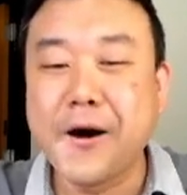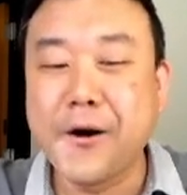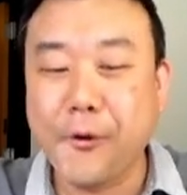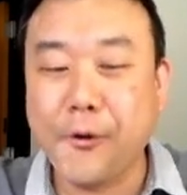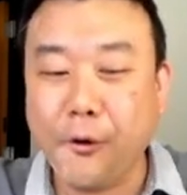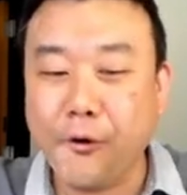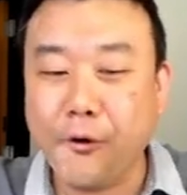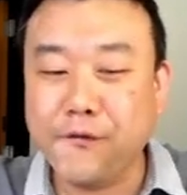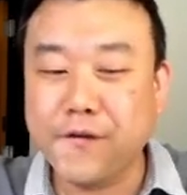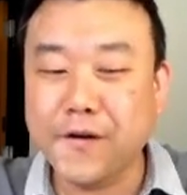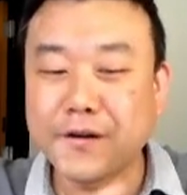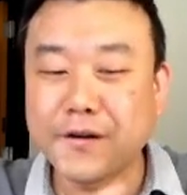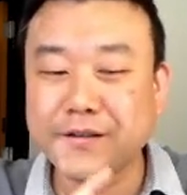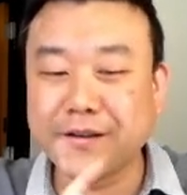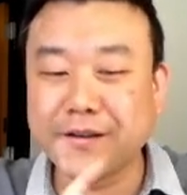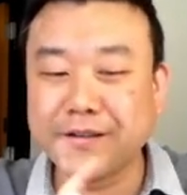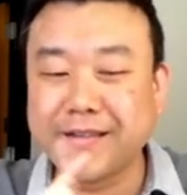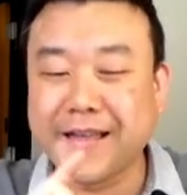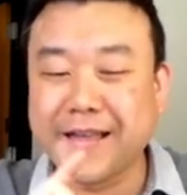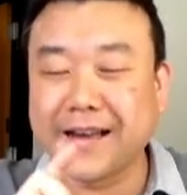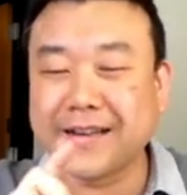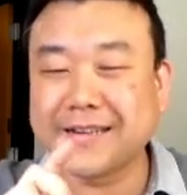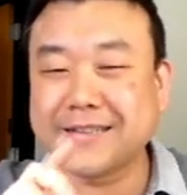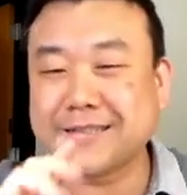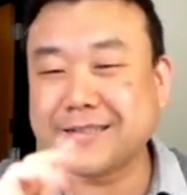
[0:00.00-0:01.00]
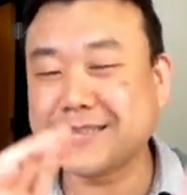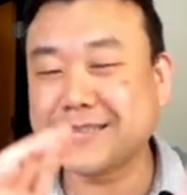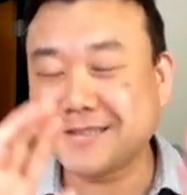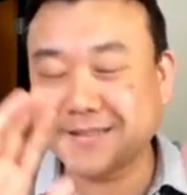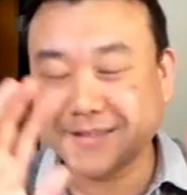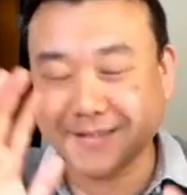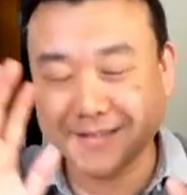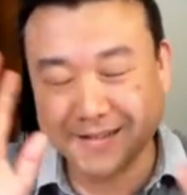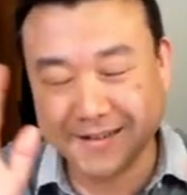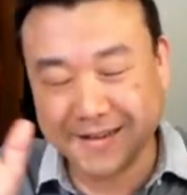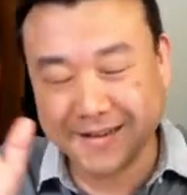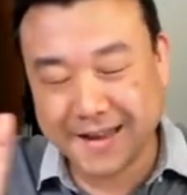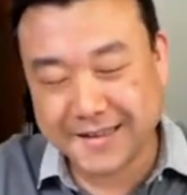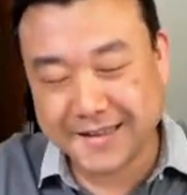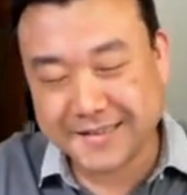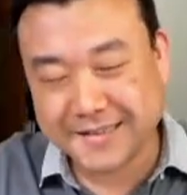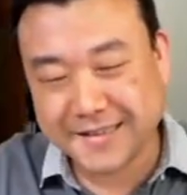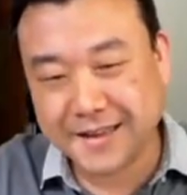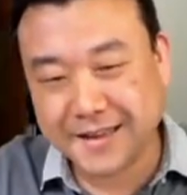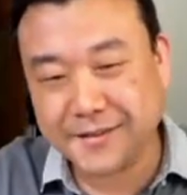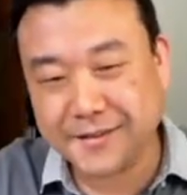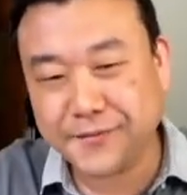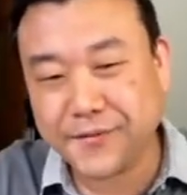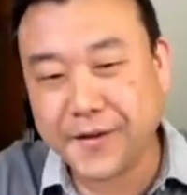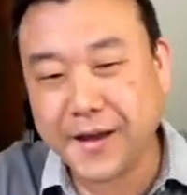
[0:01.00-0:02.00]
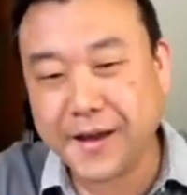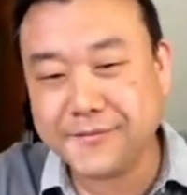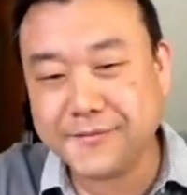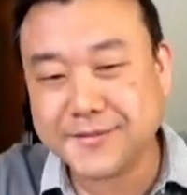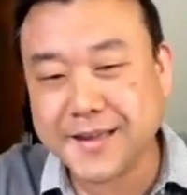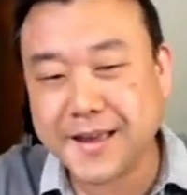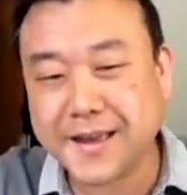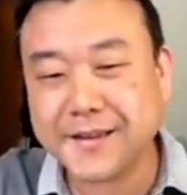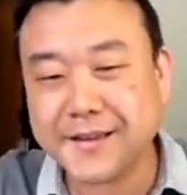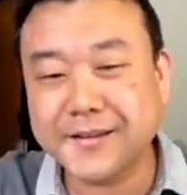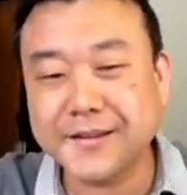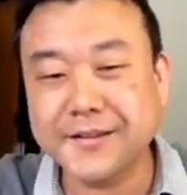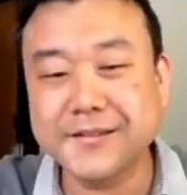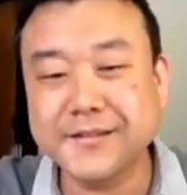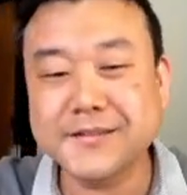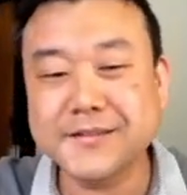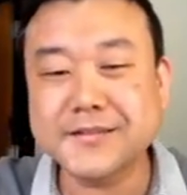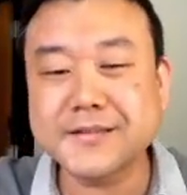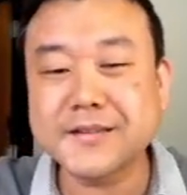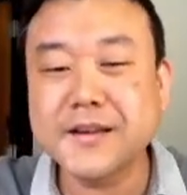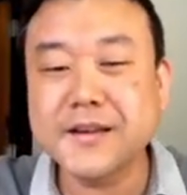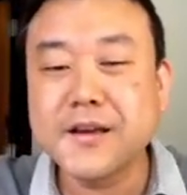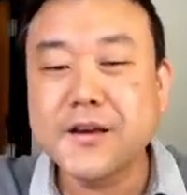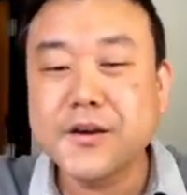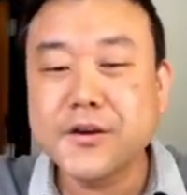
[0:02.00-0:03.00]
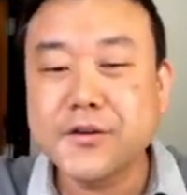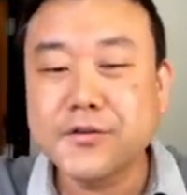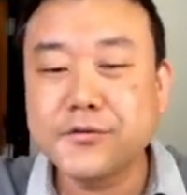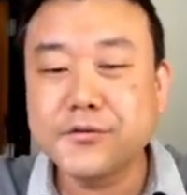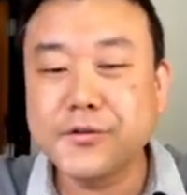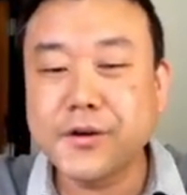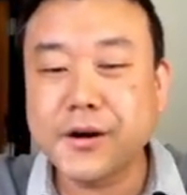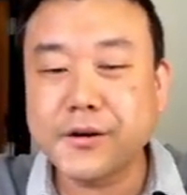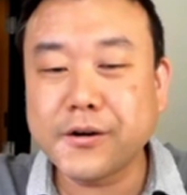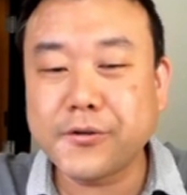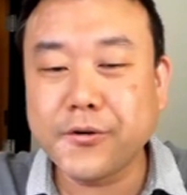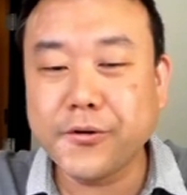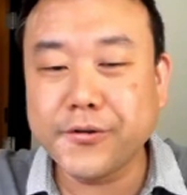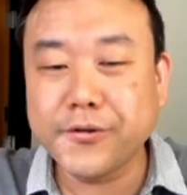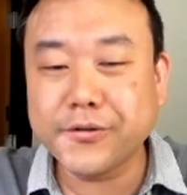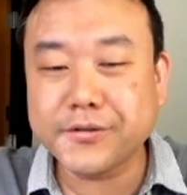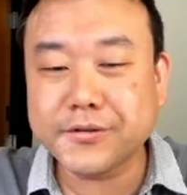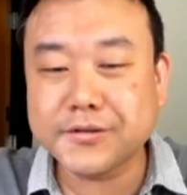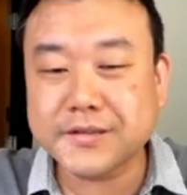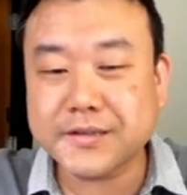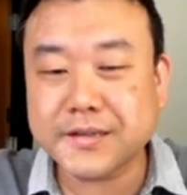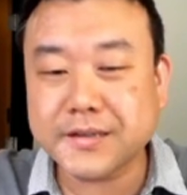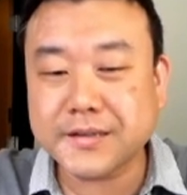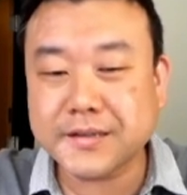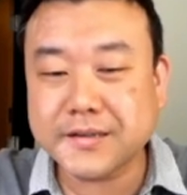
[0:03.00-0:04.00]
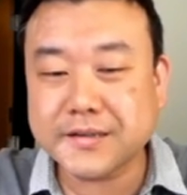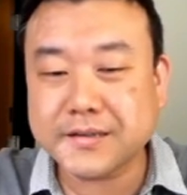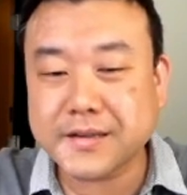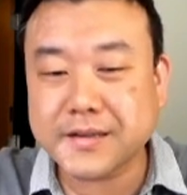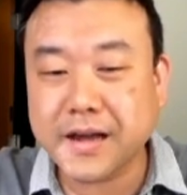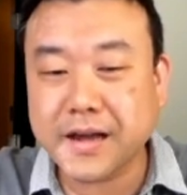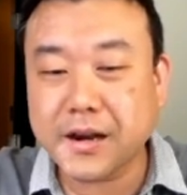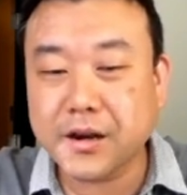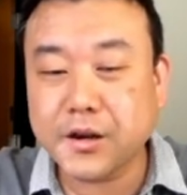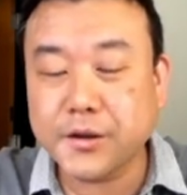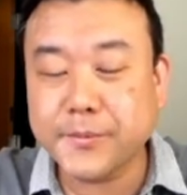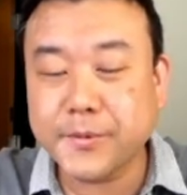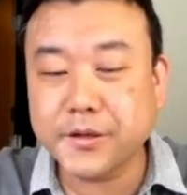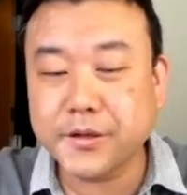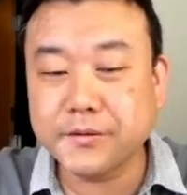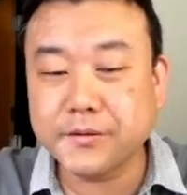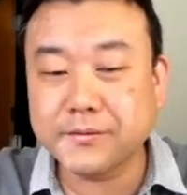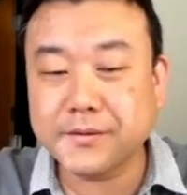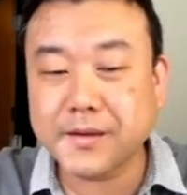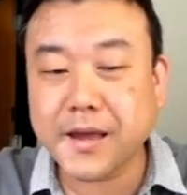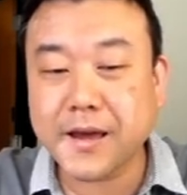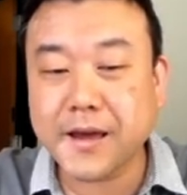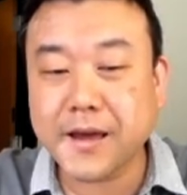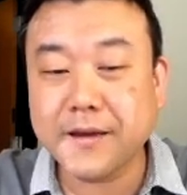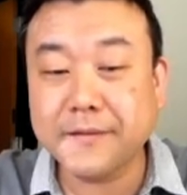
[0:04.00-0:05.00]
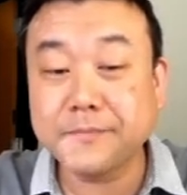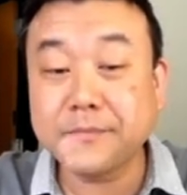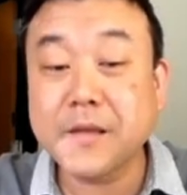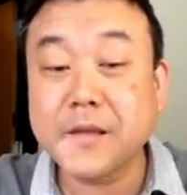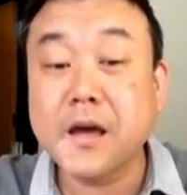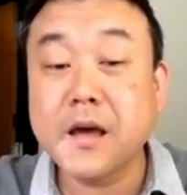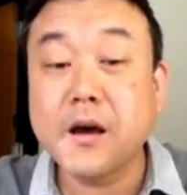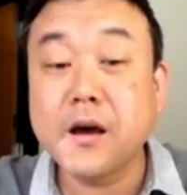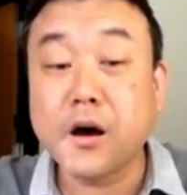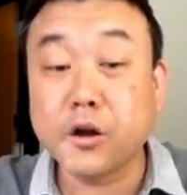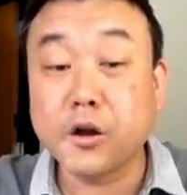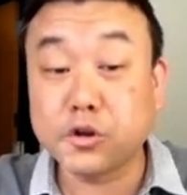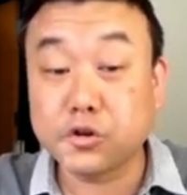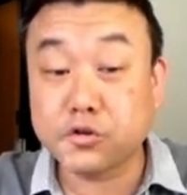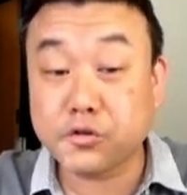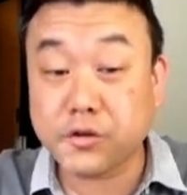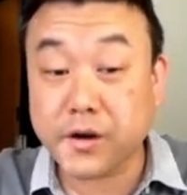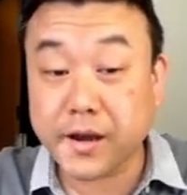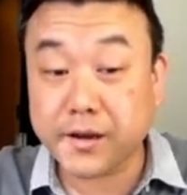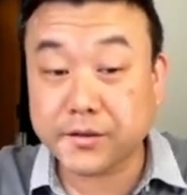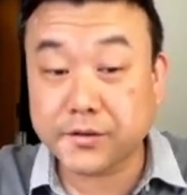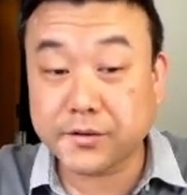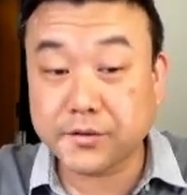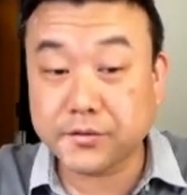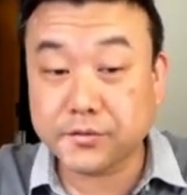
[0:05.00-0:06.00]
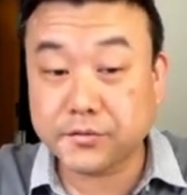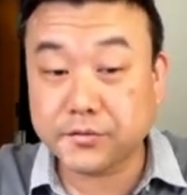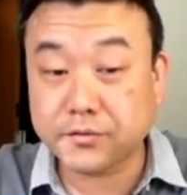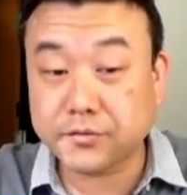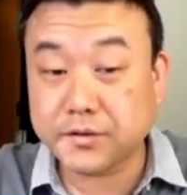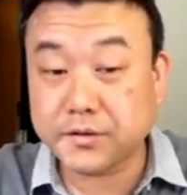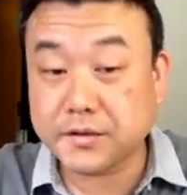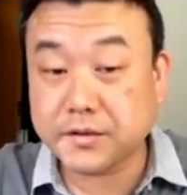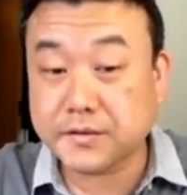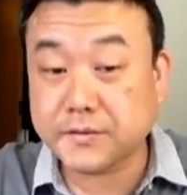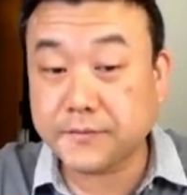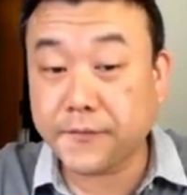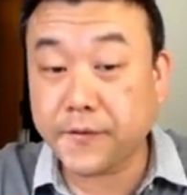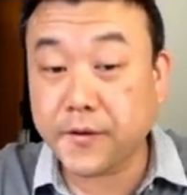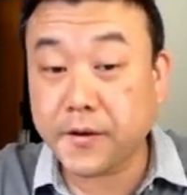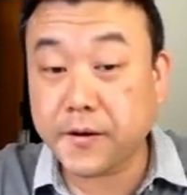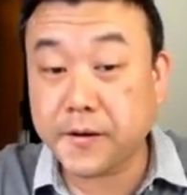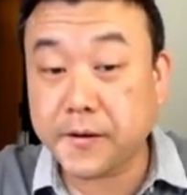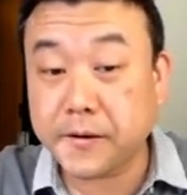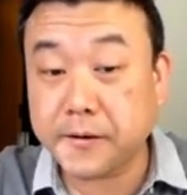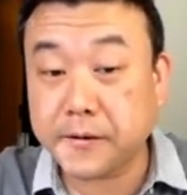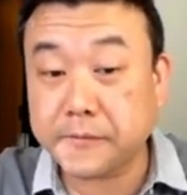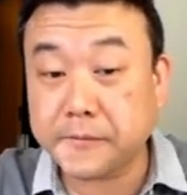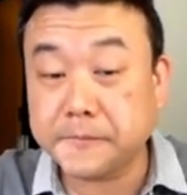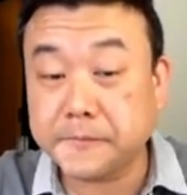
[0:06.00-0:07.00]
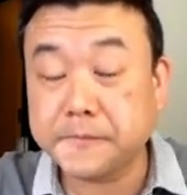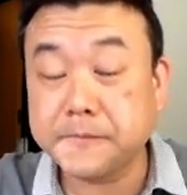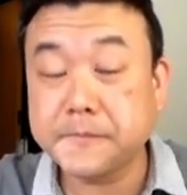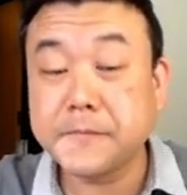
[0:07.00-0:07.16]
Over the next less than five seconds, you are going to see this aluminum tat attracted to this sphere.